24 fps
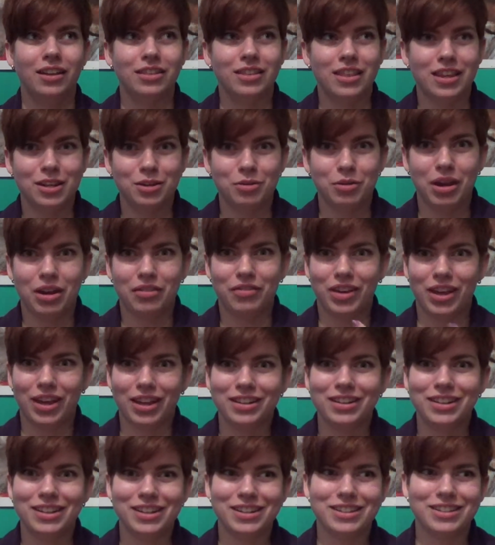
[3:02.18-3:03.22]
Then you have
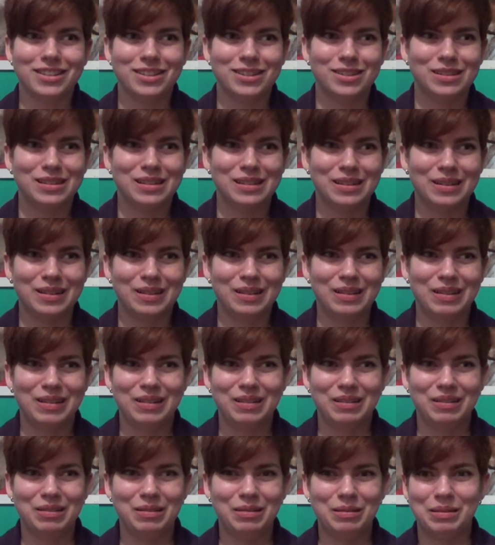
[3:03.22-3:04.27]
Ellis,
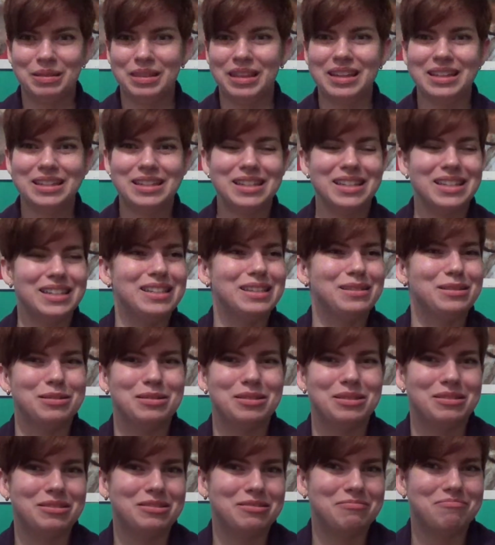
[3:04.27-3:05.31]
who thinks
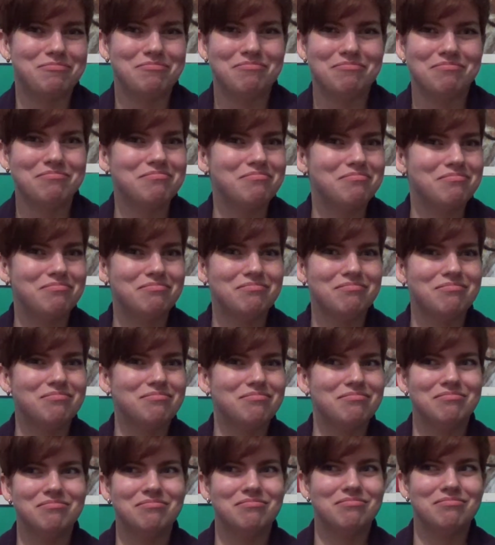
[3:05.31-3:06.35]
he's,
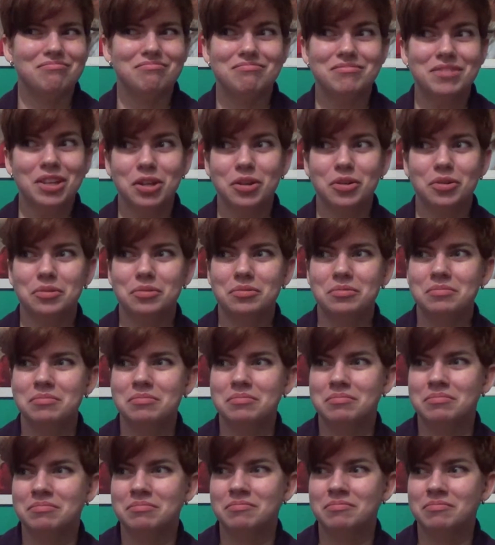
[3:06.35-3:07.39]
you know,
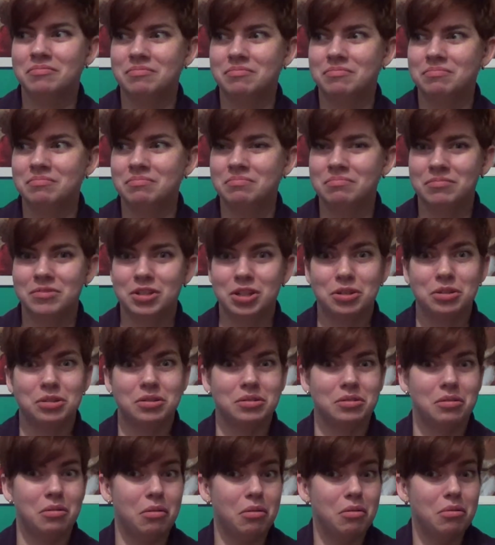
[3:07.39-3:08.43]

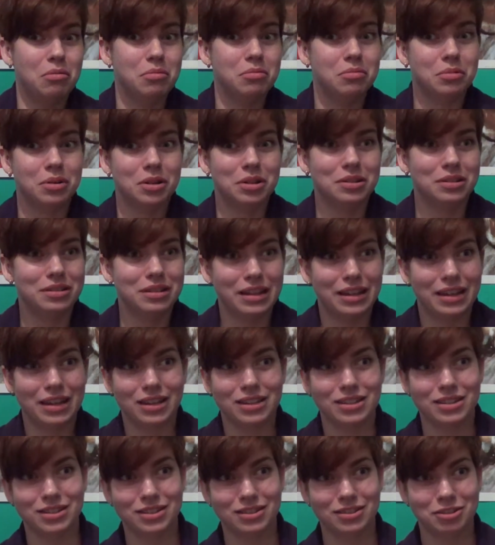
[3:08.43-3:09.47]
just, oh, well, I
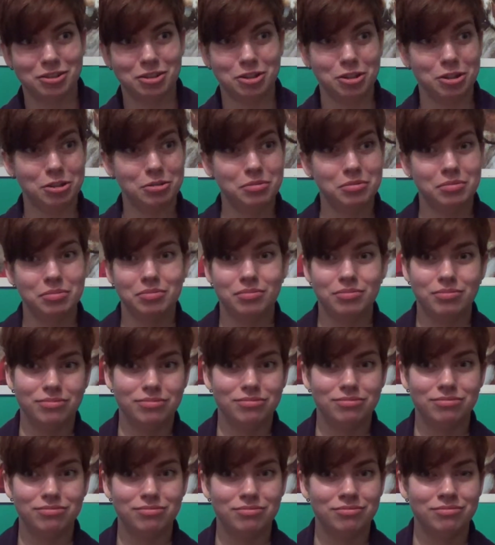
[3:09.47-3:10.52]
guess
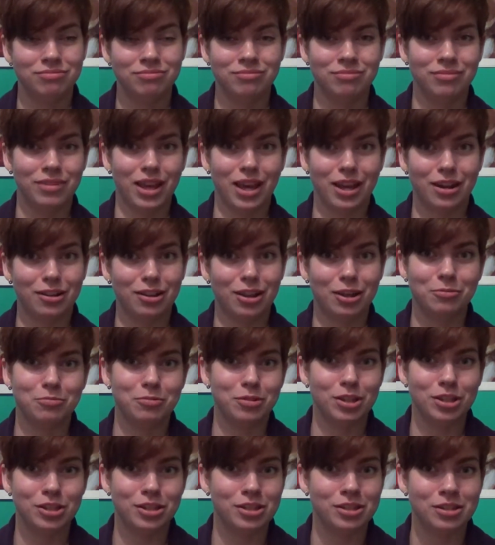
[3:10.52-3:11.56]
Adeline
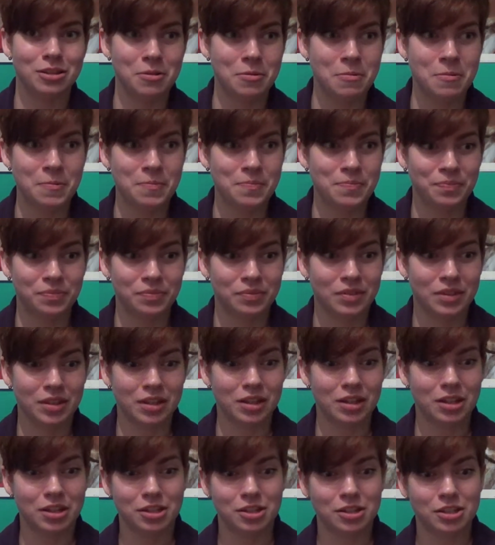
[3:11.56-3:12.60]
was
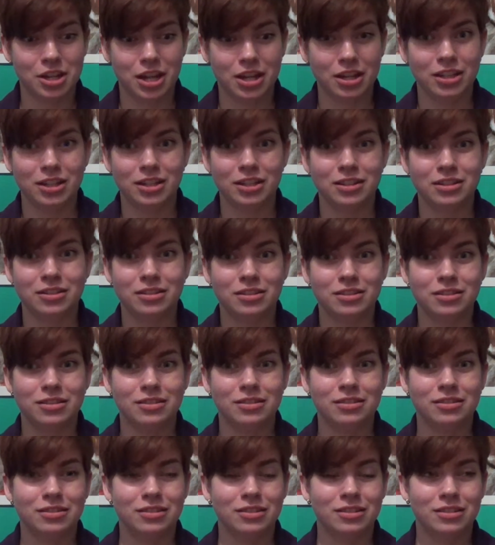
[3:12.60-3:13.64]

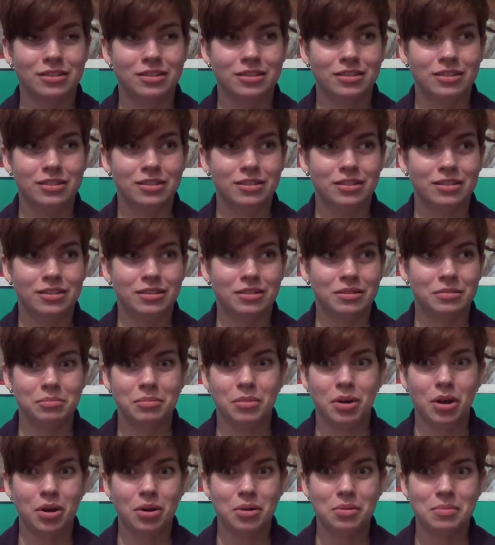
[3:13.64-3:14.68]
Jenny's
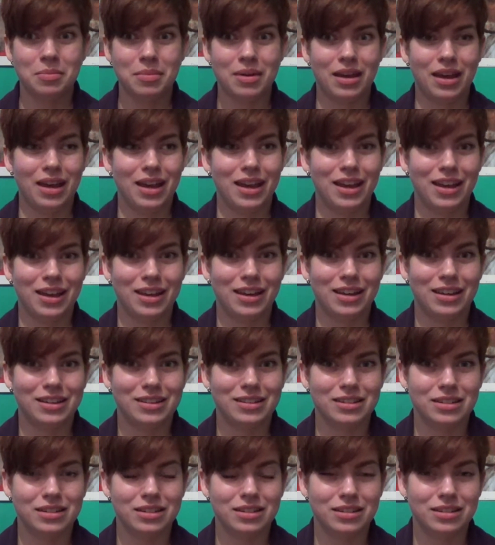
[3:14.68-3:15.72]
mom, and,
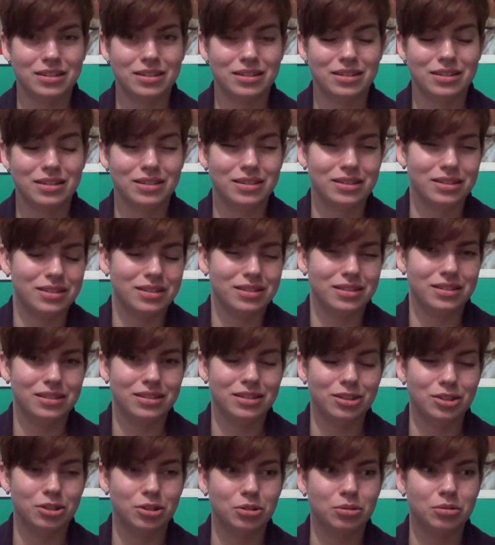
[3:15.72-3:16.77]

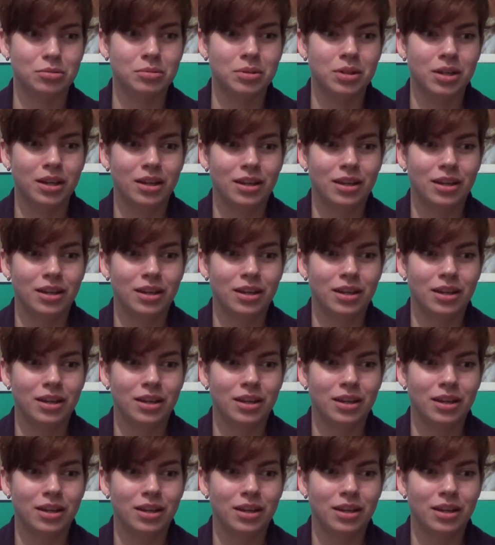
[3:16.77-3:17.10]
you know,